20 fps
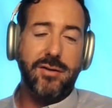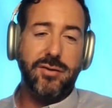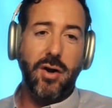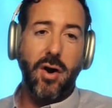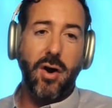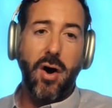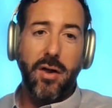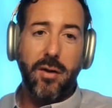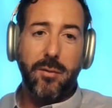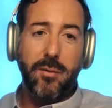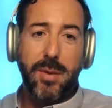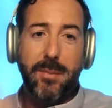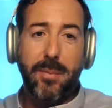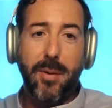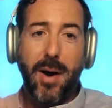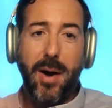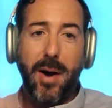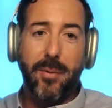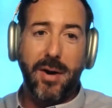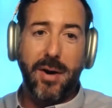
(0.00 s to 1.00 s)
So actually
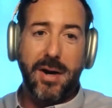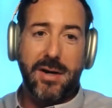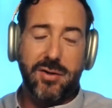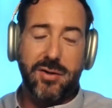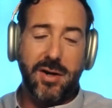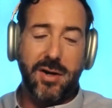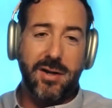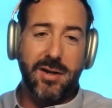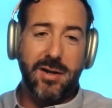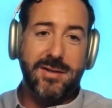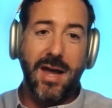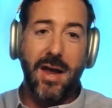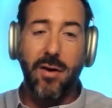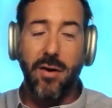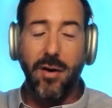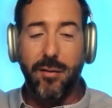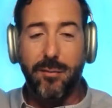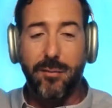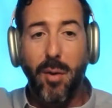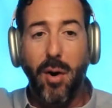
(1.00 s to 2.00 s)
all of people
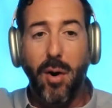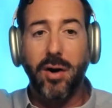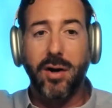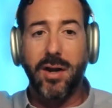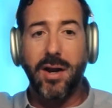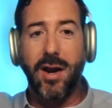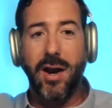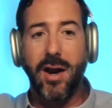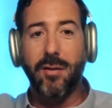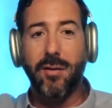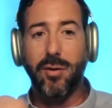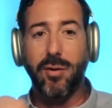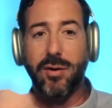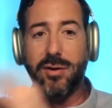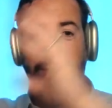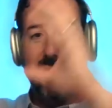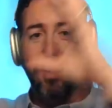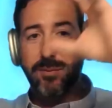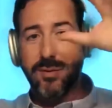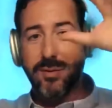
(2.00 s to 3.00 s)
operations and all of
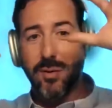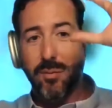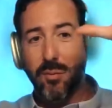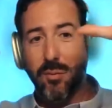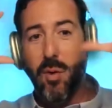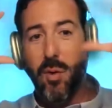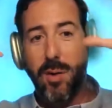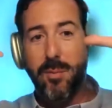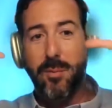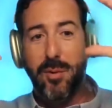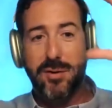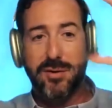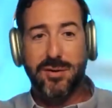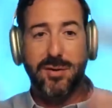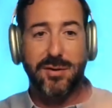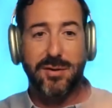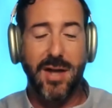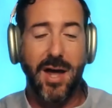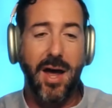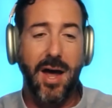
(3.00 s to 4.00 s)
marketing rolls up to
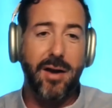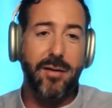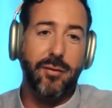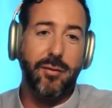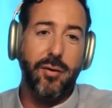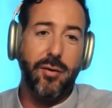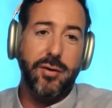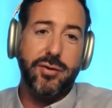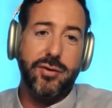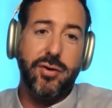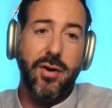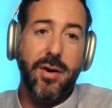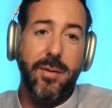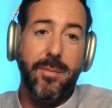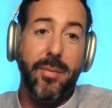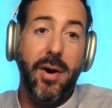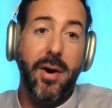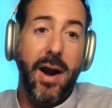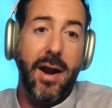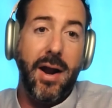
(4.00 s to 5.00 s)
one person who's the head of
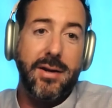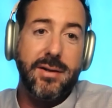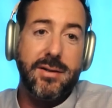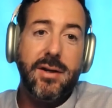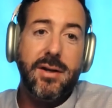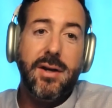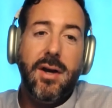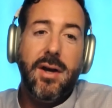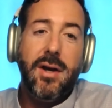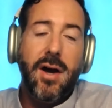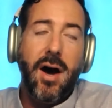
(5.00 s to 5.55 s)
culture and brand.